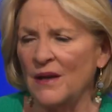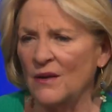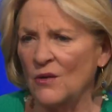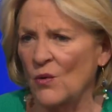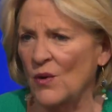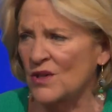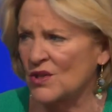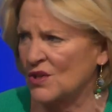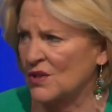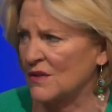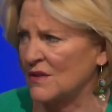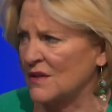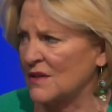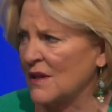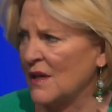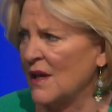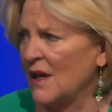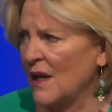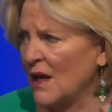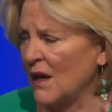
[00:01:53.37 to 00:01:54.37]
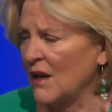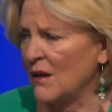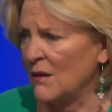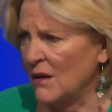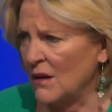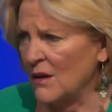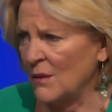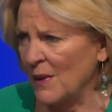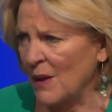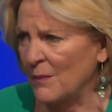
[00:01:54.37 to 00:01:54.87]
questions
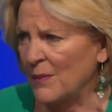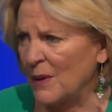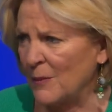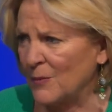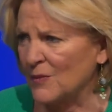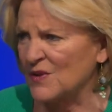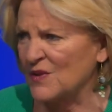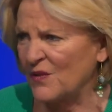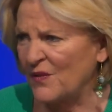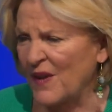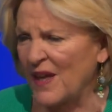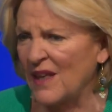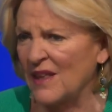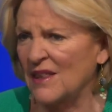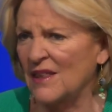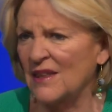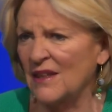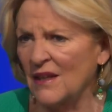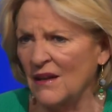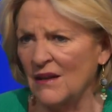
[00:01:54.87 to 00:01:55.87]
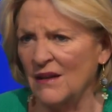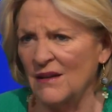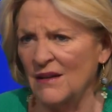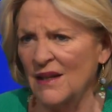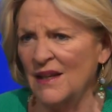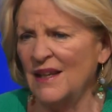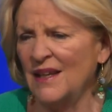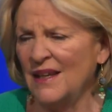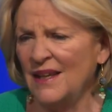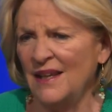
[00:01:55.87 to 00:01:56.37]
uh, about people's faith
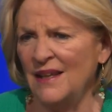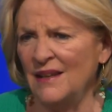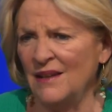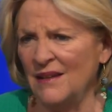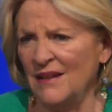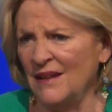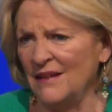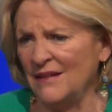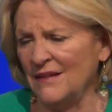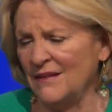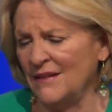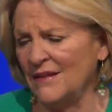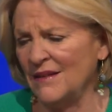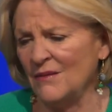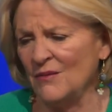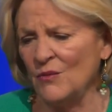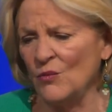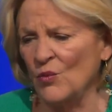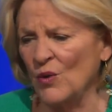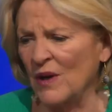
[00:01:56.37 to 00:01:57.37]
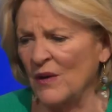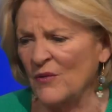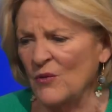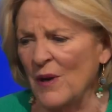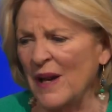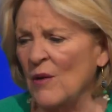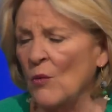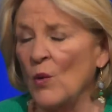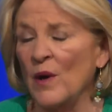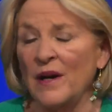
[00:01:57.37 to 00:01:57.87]
uh, in, in, running for.
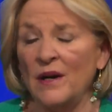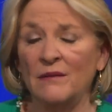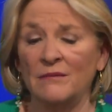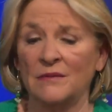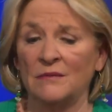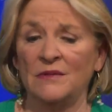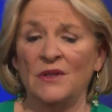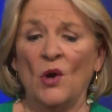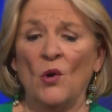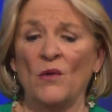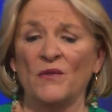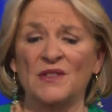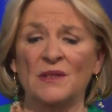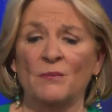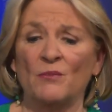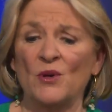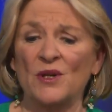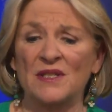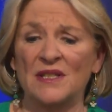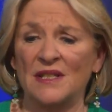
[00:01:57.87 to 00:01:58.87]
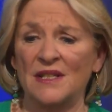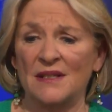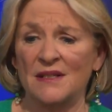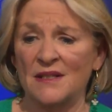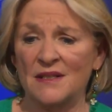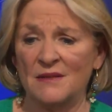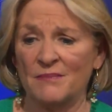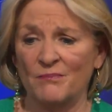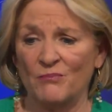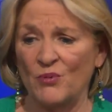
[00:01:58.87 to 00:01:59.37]
I don't want to know if some president
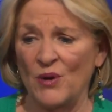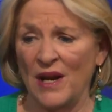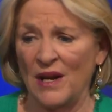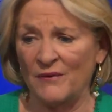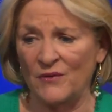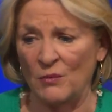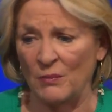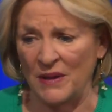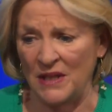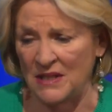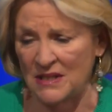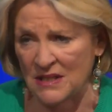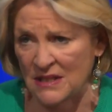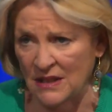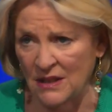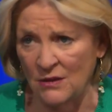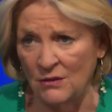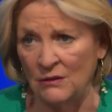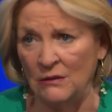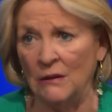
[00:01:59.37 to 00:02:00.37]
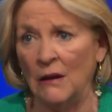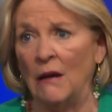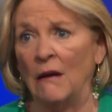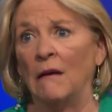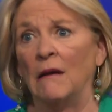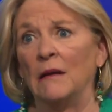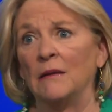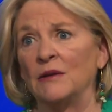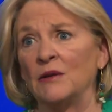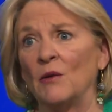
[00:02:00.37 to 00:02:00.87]
is praying for peace. You know,
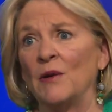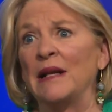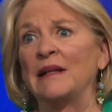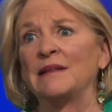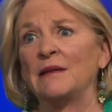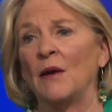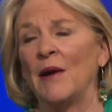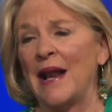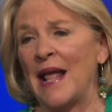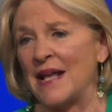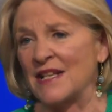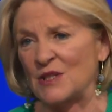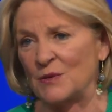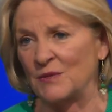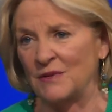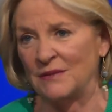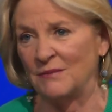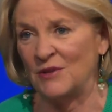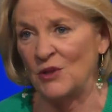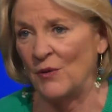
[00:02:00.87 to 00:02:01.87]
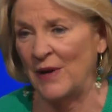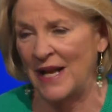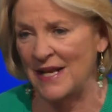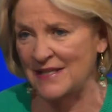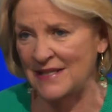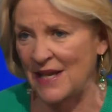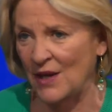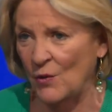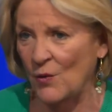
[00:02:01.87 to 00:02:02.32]
oh, don't don't ask don't ask that